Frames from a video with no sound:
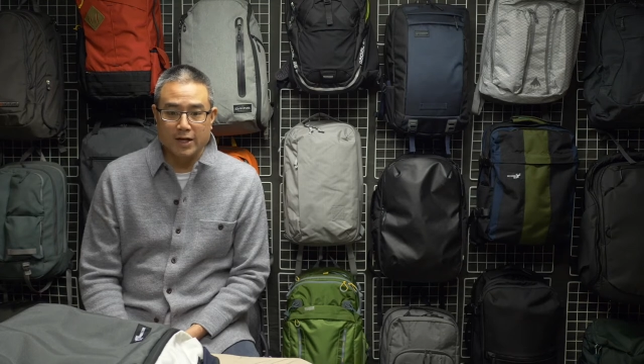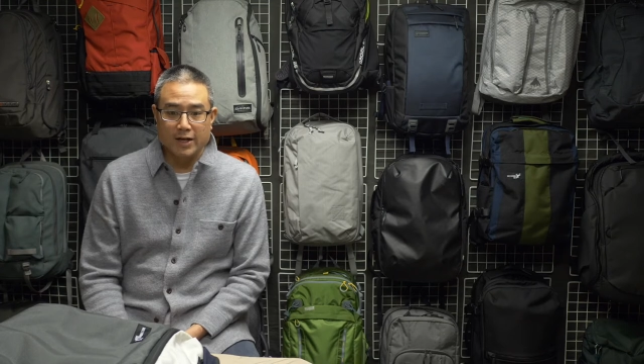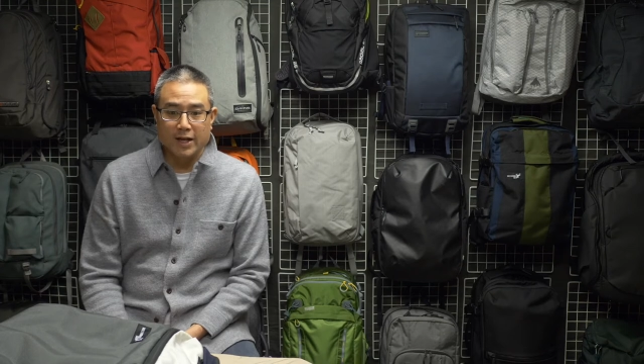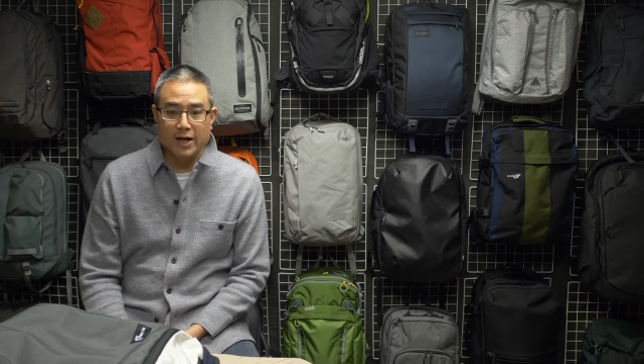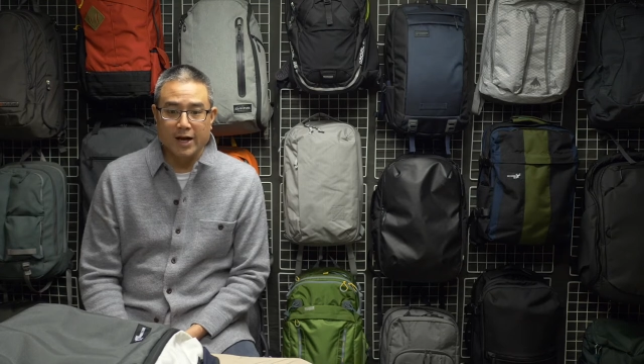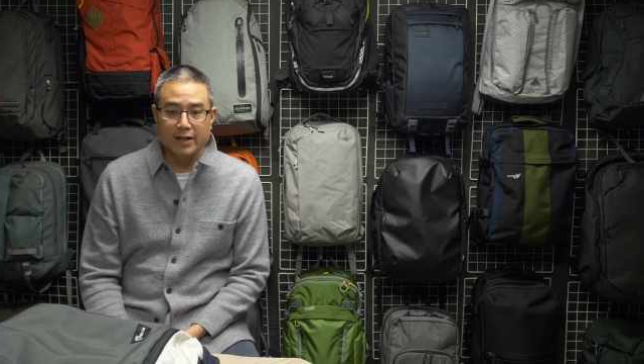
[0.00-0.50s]

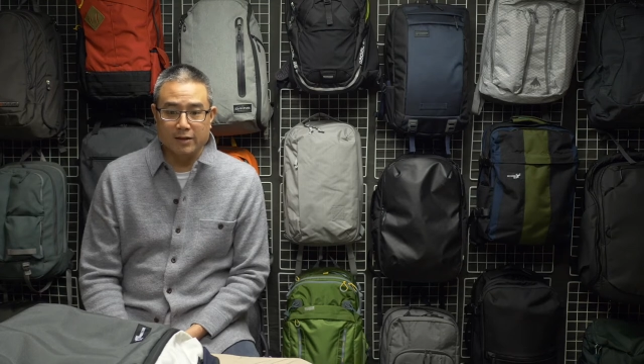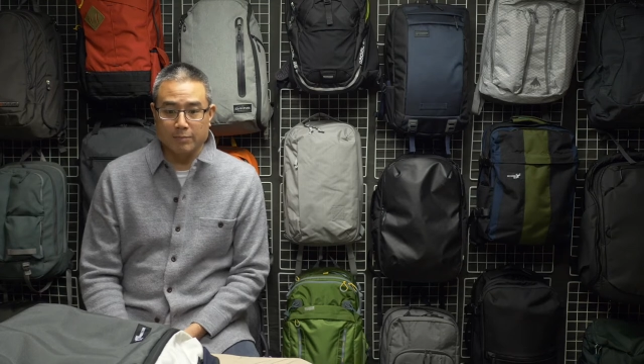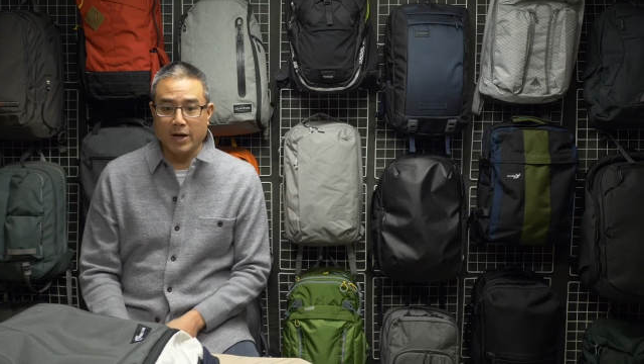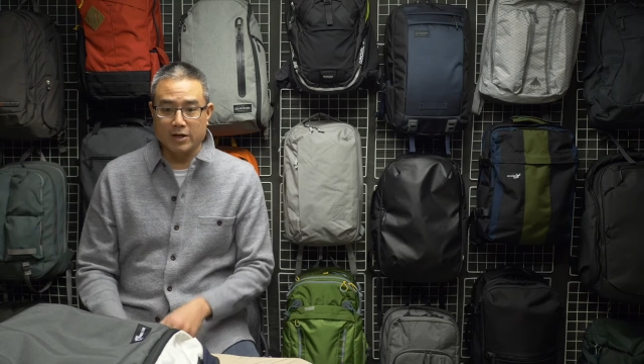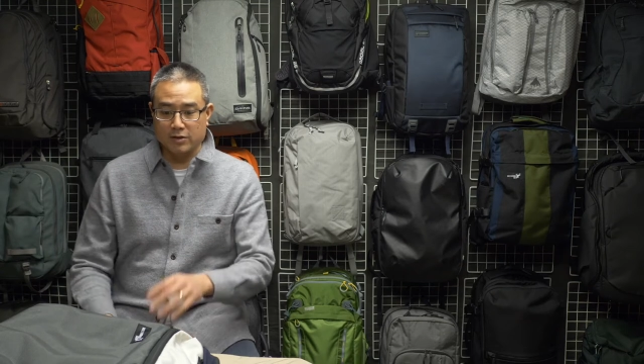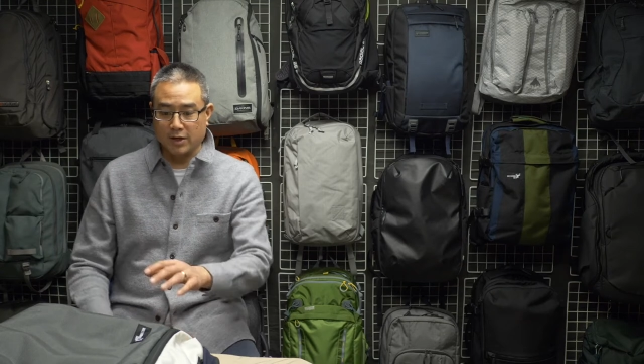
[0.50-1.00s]
online.
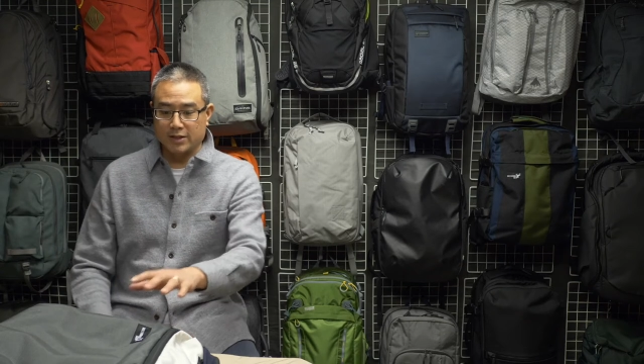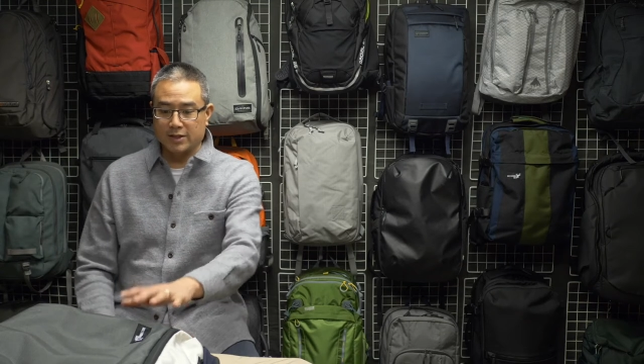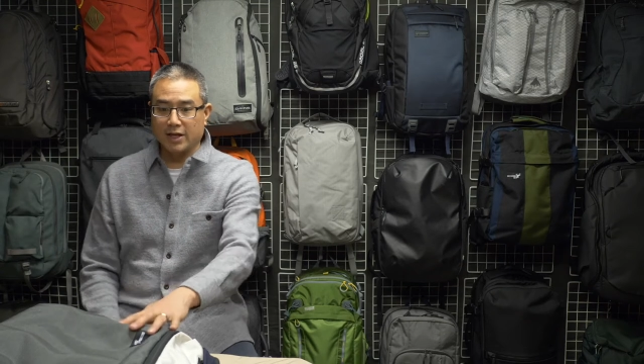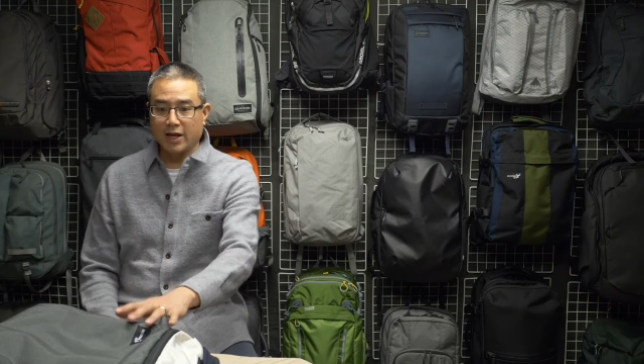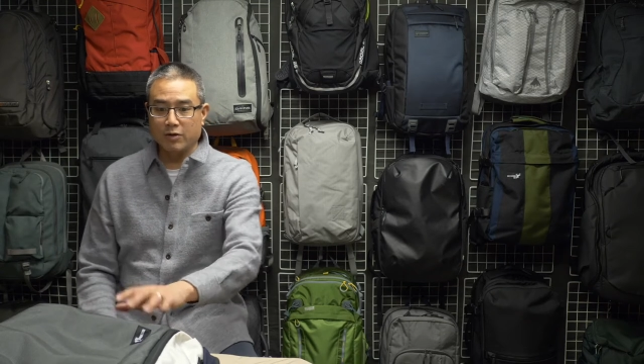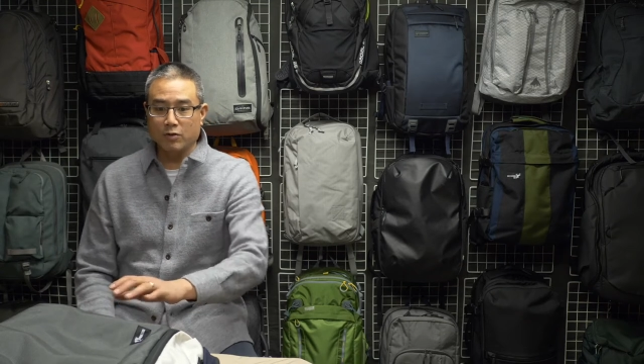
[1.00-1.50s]
Patrick is
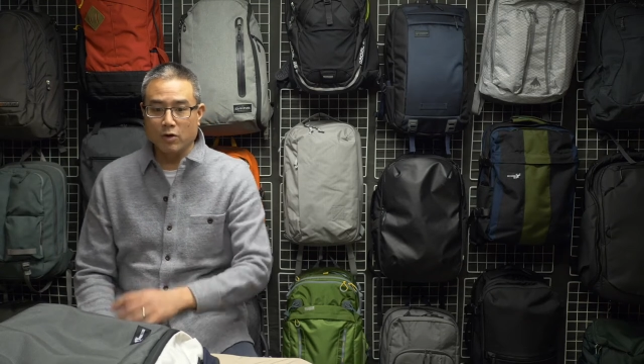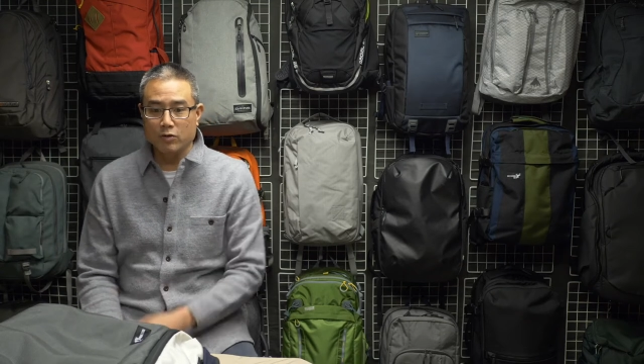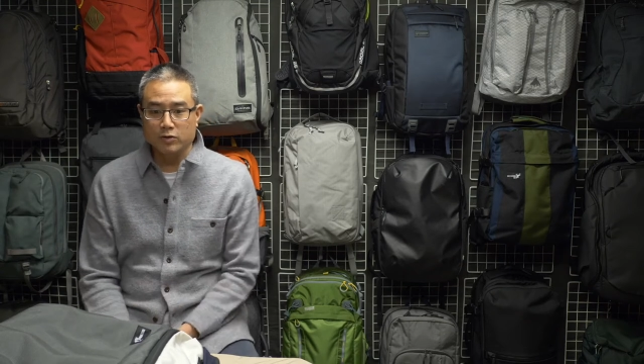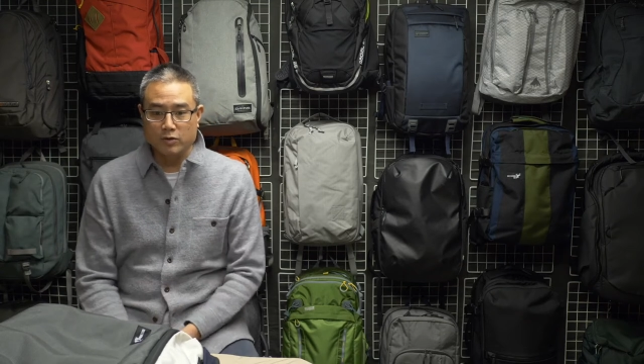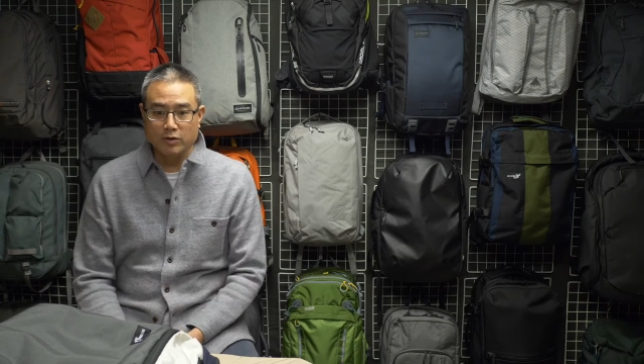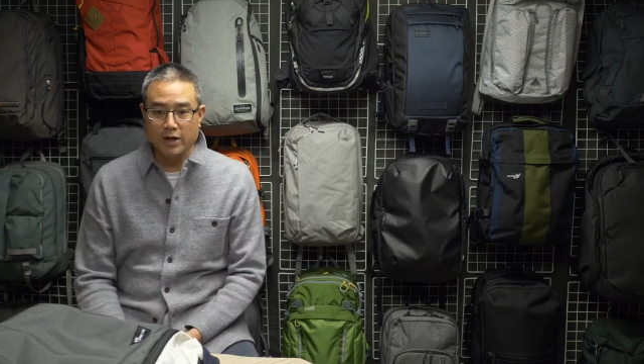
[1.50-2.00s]
the guy who
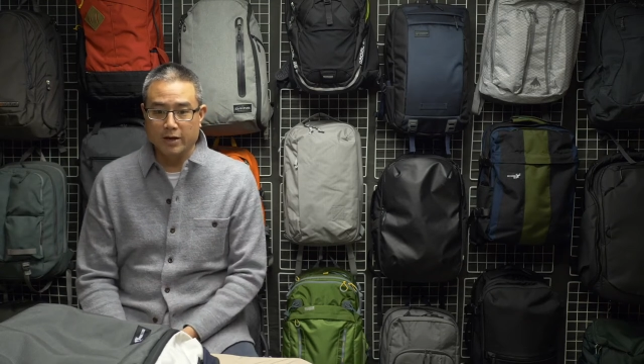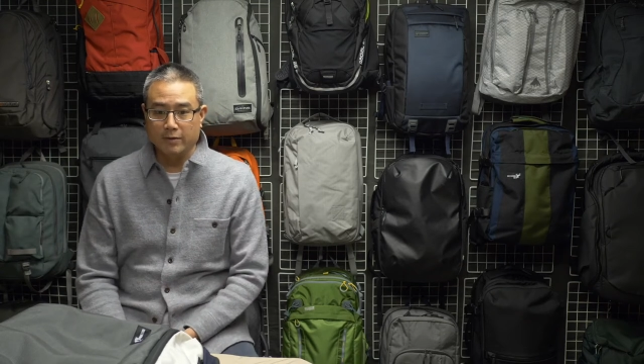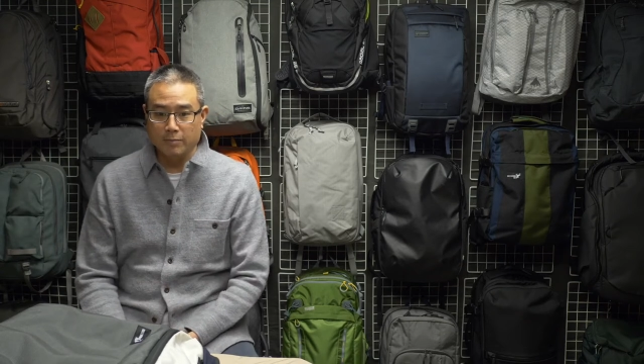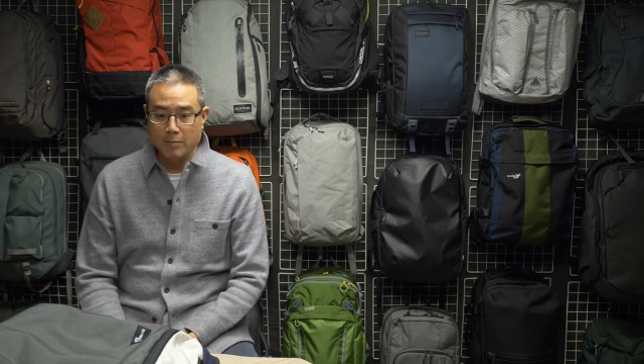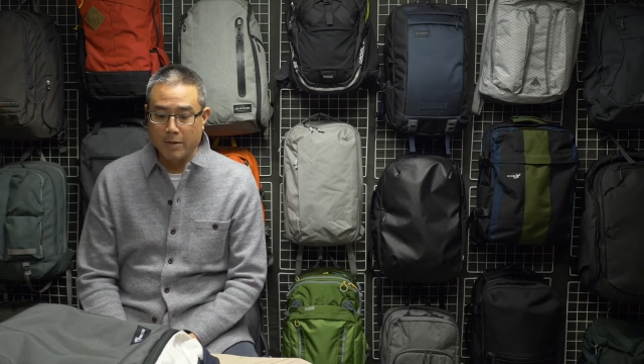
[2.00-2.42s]
owns and